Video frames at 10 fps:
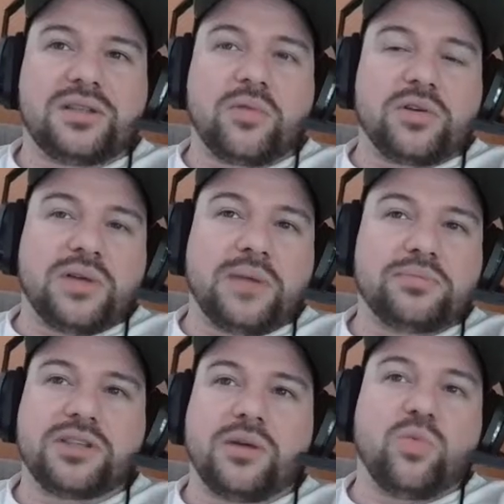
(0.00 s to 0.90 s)
they were
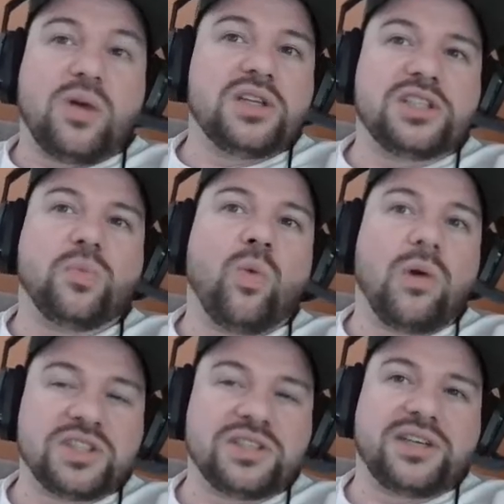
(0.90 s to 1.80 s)
reps that Willis
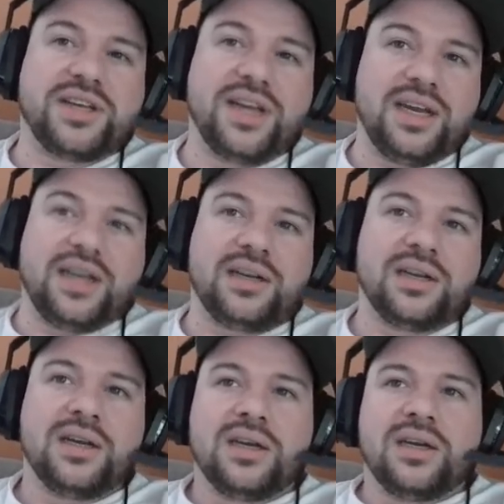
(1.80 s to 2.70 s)
wasn't getting.
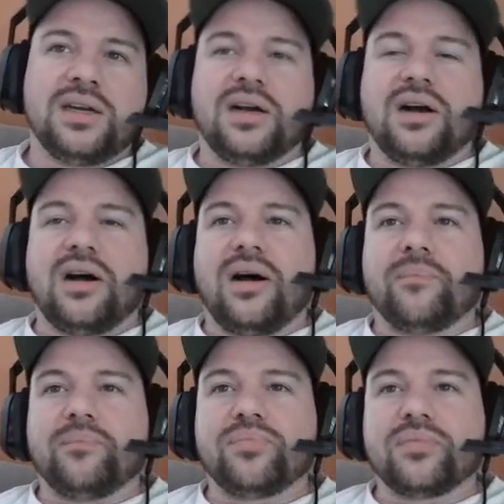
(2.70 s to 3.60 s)

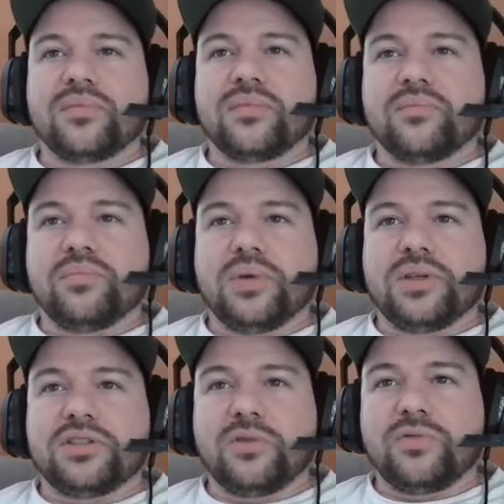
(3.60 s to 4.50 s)

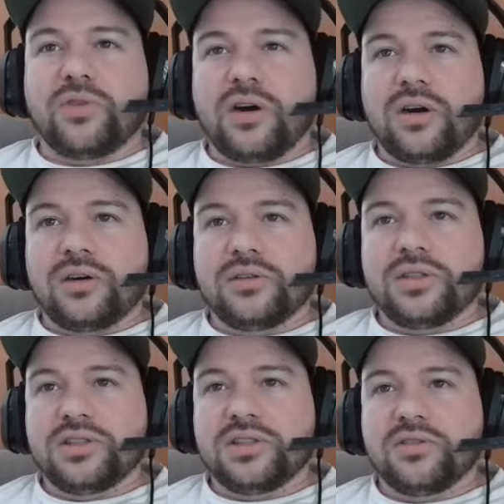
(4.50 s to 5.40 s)
But so far
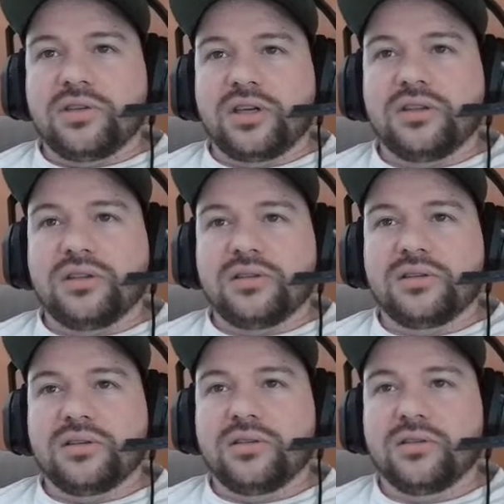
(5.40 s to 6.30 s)
it's looking
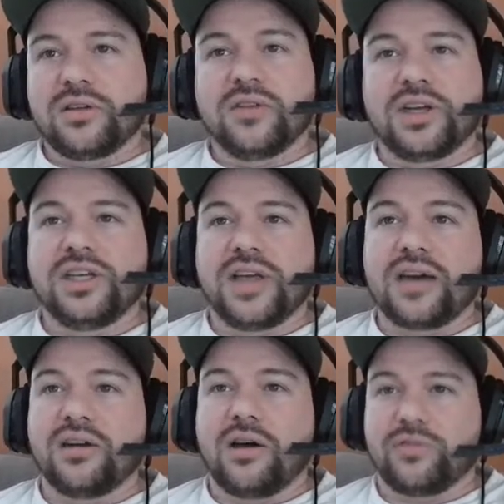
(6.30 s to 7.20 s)
like he
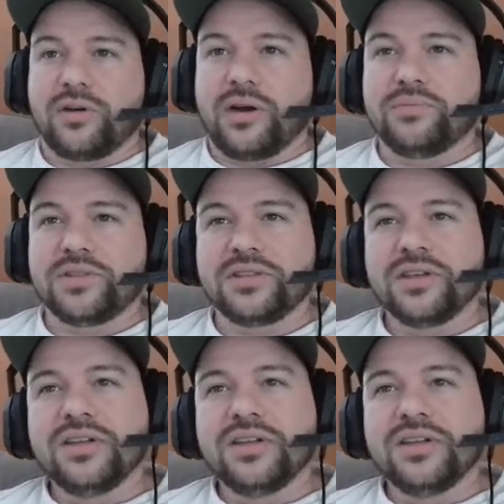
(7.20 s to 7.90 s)
got enough reps.